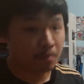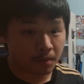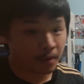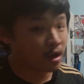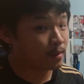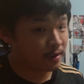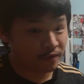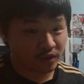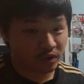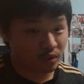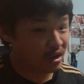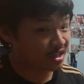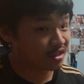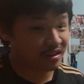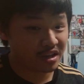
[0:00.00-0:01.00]
but probably for the
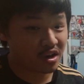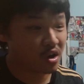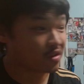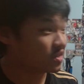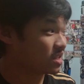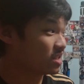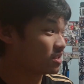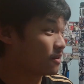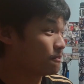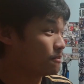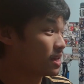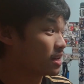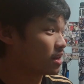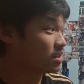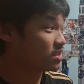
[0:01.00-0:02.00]
rest of the offseason,
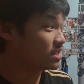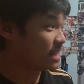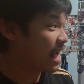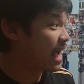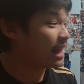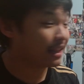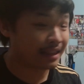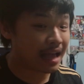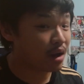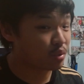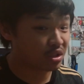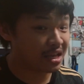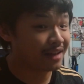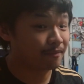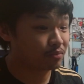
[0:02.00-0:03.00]
because that
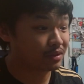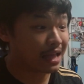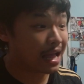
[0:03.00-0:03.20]
was it.